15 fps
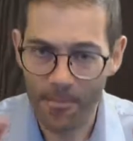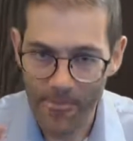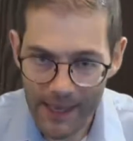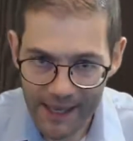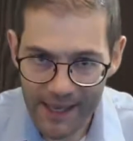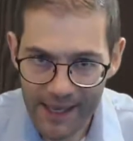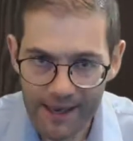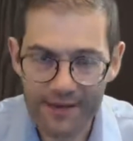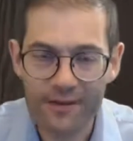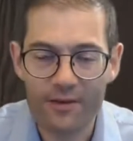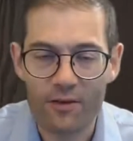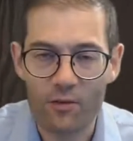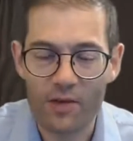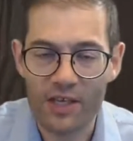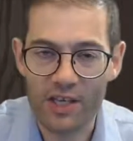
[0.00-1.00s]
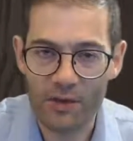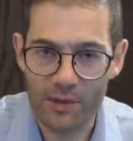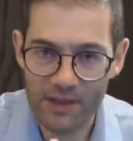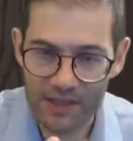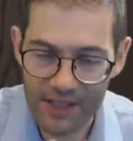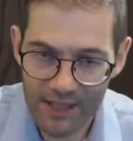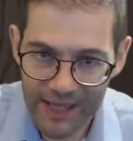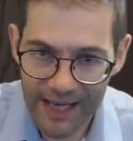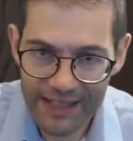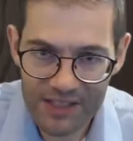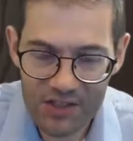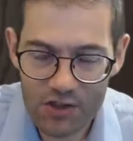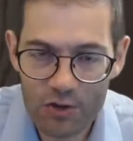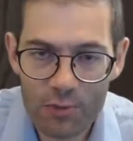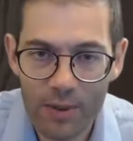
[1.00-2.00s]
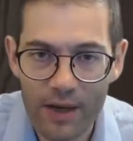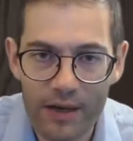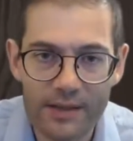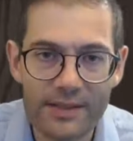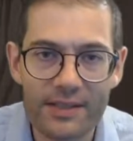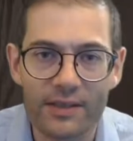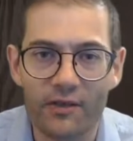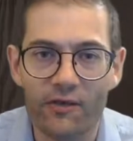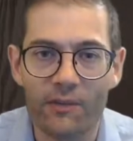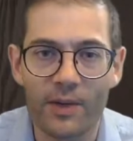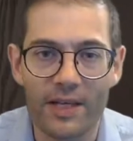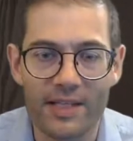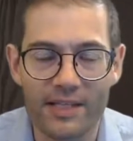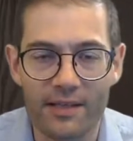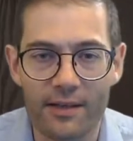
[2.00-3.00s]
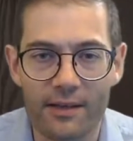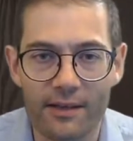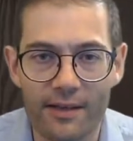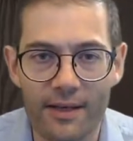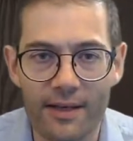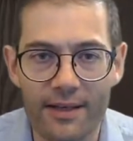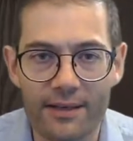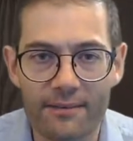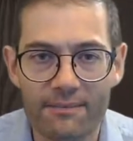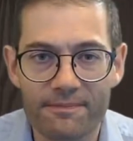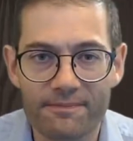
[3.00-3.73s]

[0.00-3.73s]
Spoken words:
Here we go into the next two parts of my style guide.